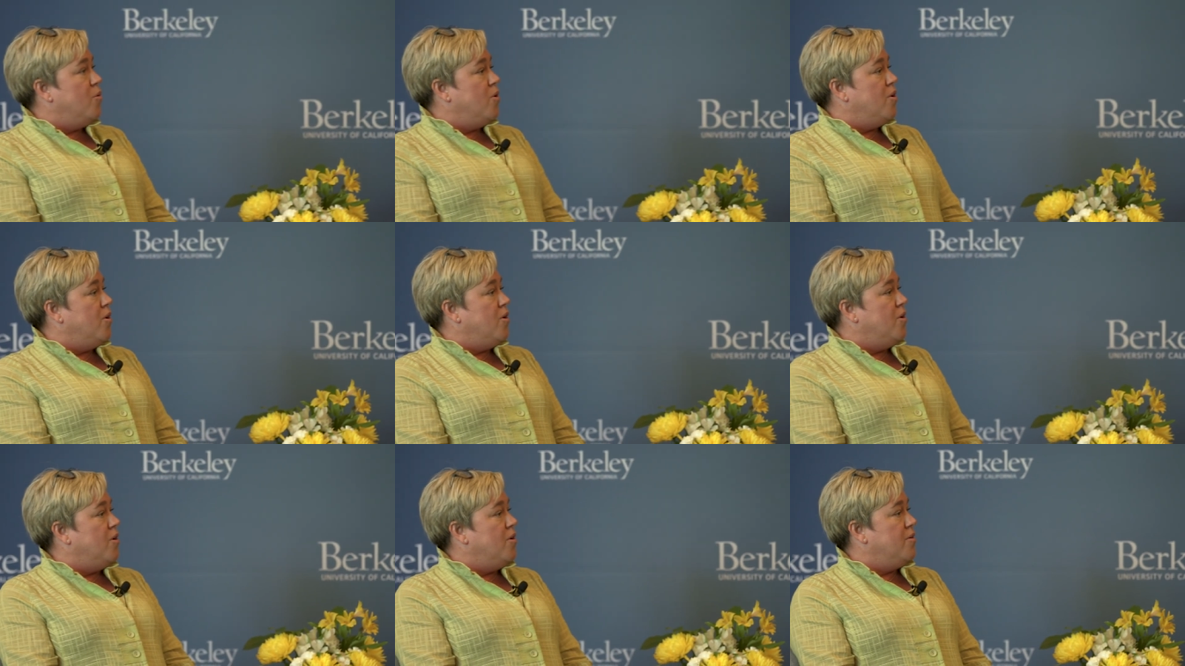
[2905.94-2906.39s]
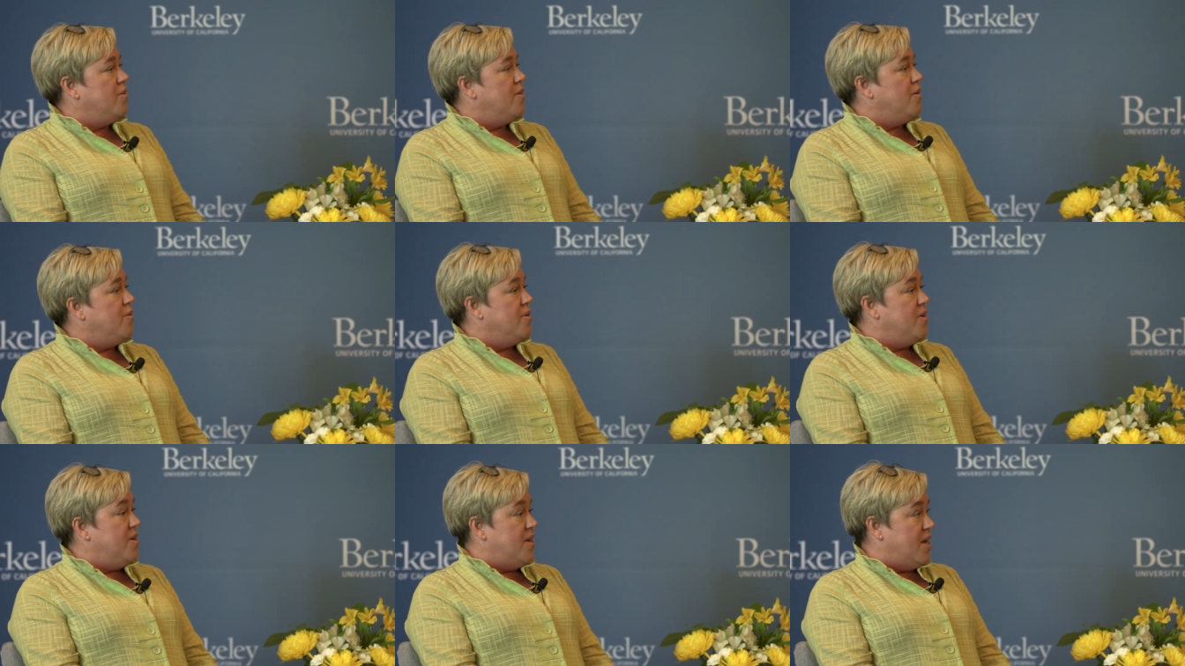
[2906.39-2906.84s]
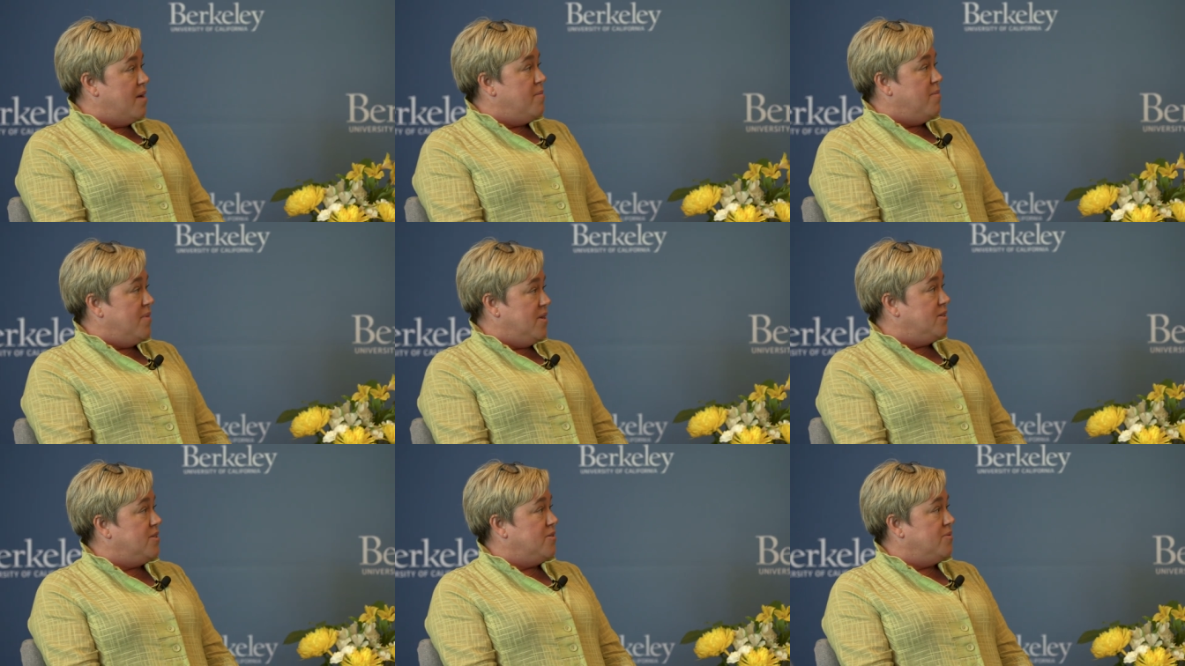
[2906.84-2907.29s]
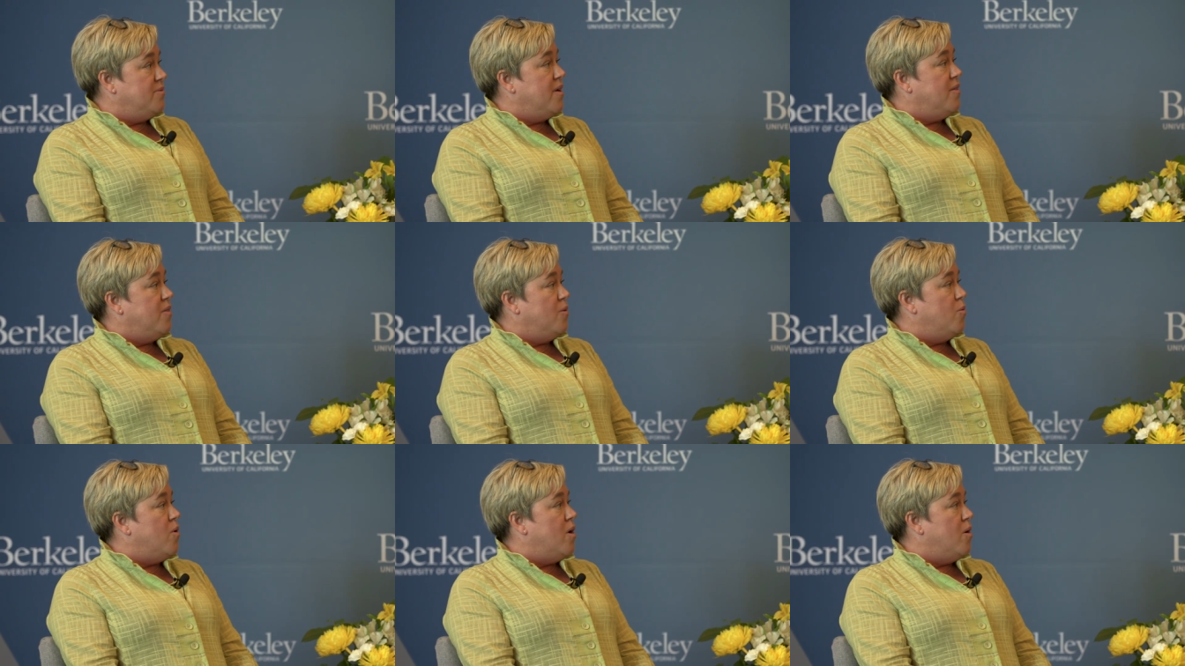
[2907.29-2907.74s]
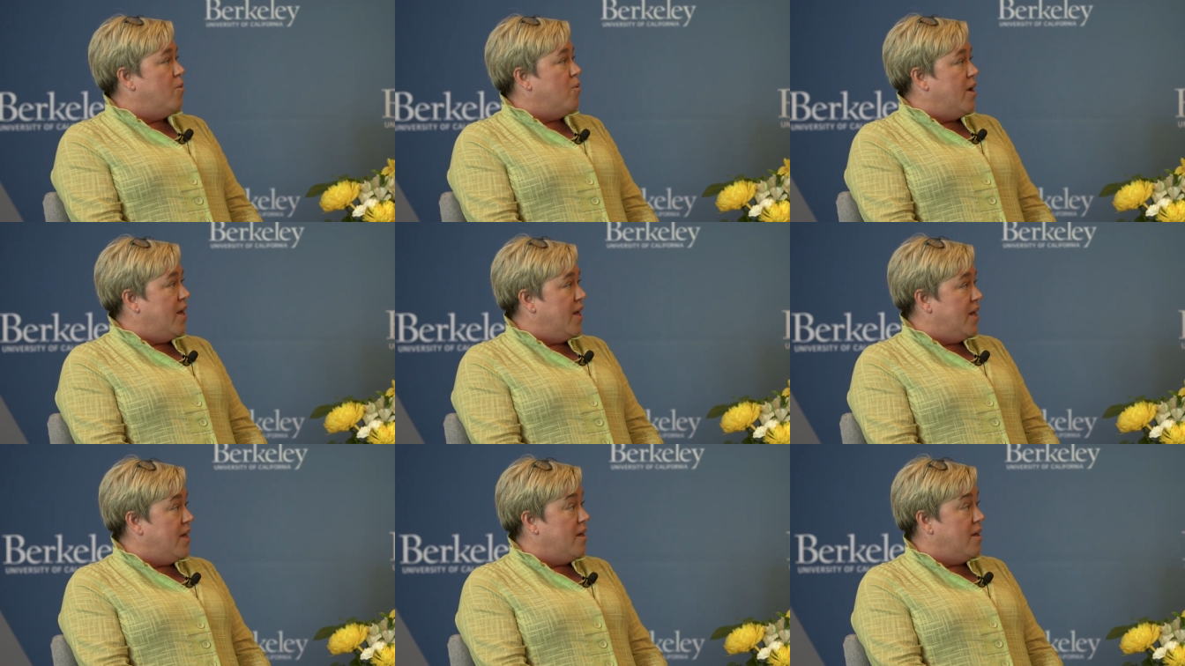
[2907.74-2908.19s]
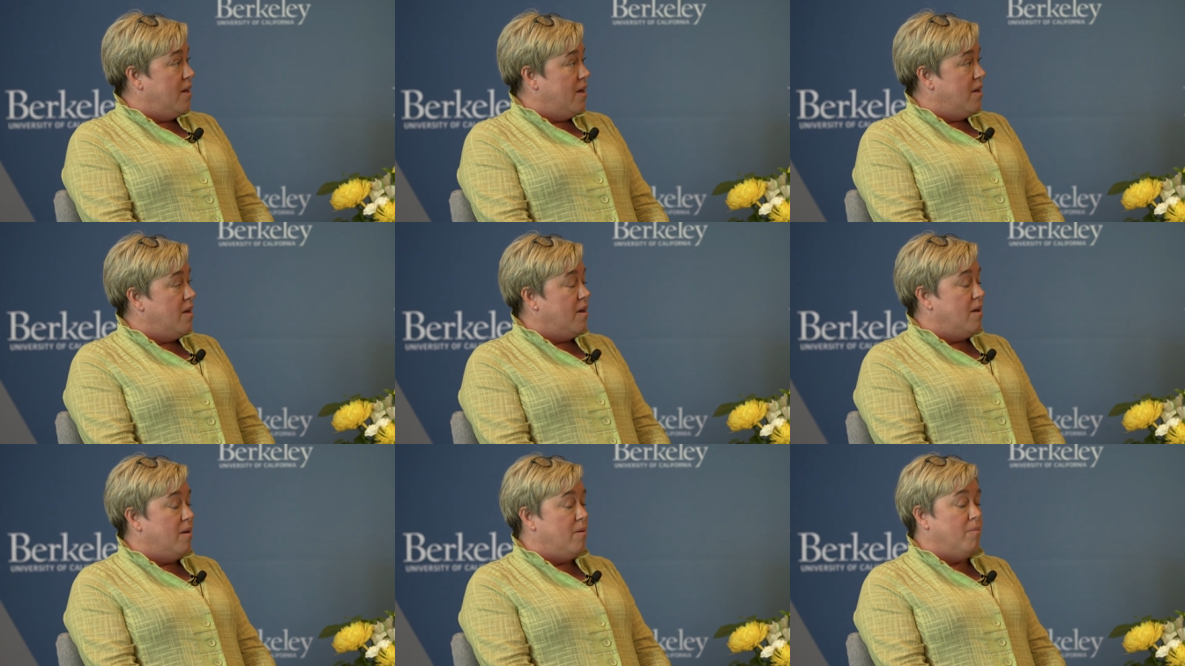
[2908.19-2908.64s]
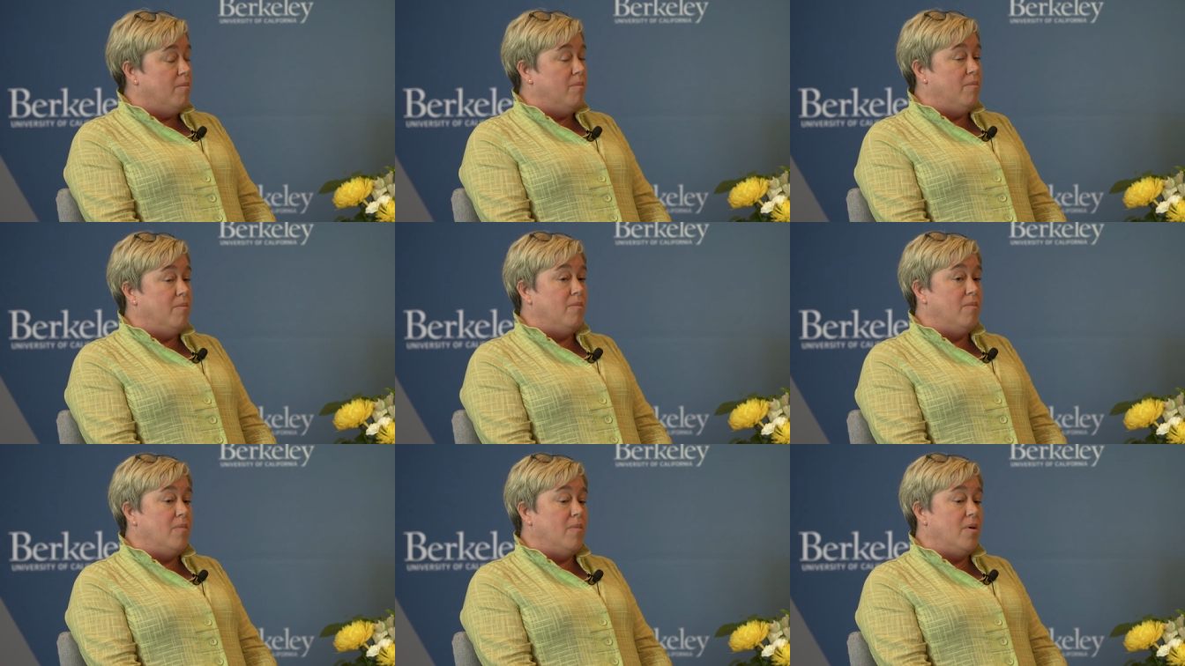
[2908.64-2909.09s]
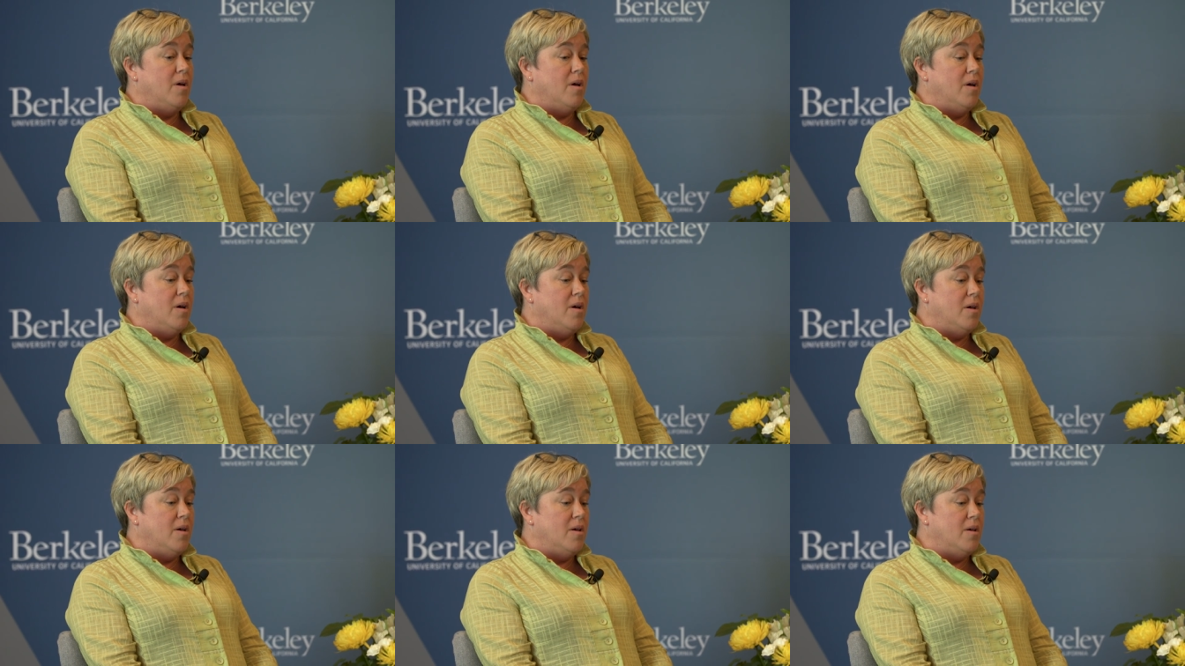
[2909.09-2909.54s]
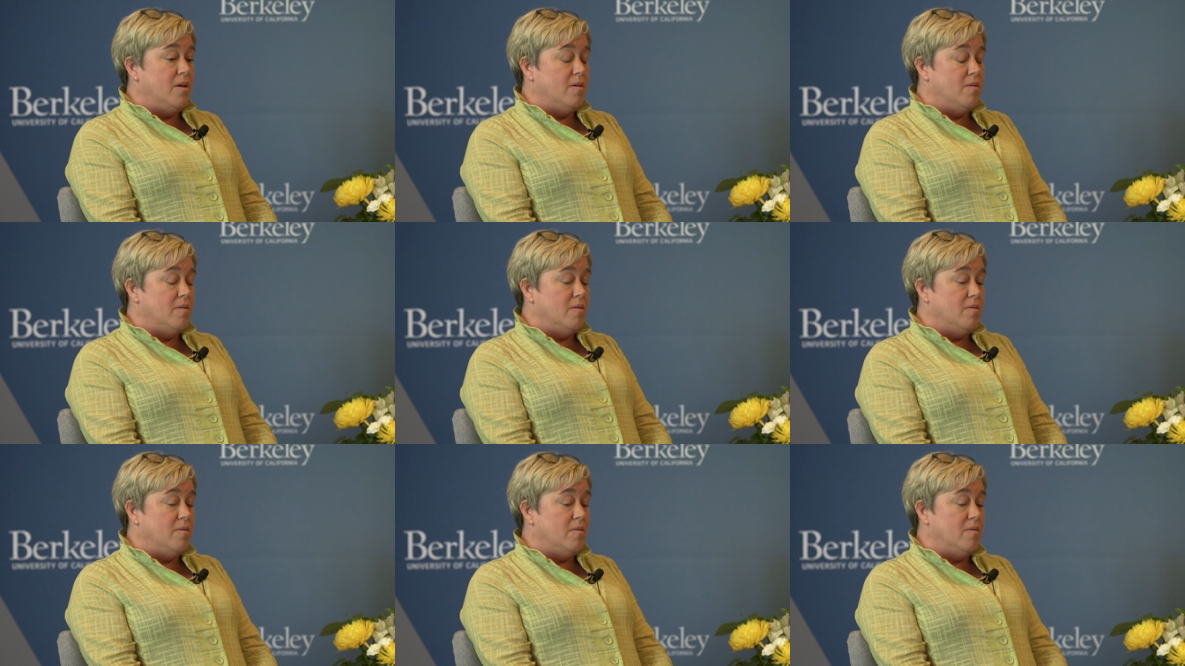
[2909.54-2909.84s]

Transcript: were, there were indictments around the Huawei um, uh,